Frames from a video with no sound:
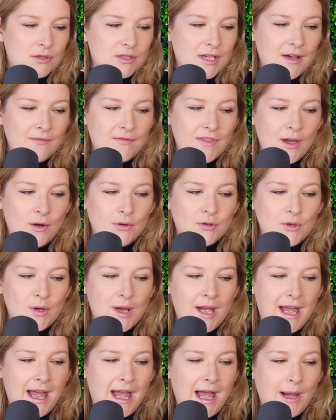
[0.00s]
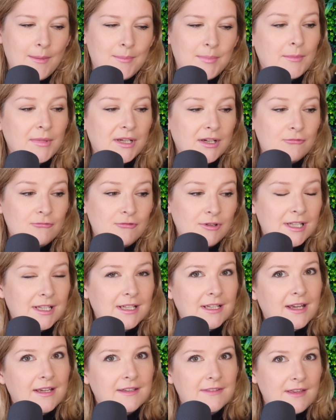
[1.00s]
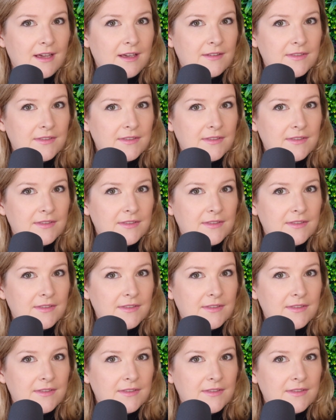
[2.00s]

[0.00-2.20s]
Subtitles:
to have that on your app, I mean, I really like that.